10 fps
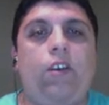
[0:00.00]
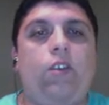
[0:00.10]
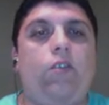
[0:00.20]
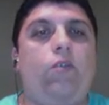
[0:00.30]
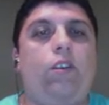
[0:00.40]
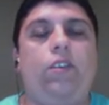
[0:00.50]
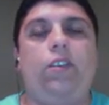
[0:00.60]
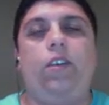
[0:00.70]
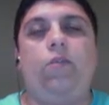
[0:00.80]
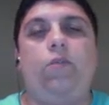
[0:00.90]
you, let's
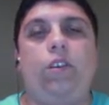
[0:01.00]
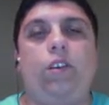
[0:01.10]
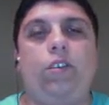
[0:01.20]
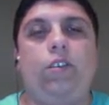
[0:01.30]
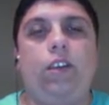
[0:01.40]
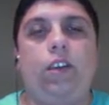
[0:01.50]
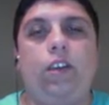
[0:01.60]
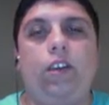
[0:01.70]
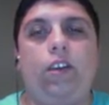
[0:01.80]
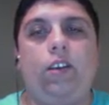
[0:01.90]
say, want to
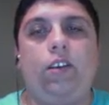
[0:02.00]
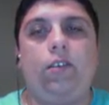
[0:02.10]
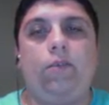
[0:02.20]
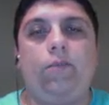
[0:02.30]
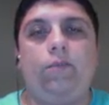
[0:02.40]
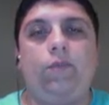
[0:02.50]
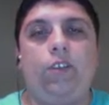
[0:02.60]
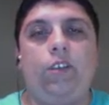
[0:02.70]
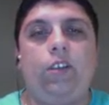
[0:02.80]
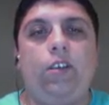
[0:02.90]
say
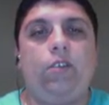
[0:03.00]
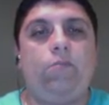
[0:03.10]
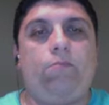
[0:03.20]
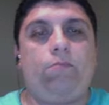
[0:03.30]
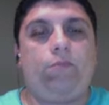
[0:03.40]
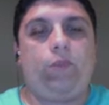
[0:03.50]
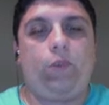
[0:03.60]
to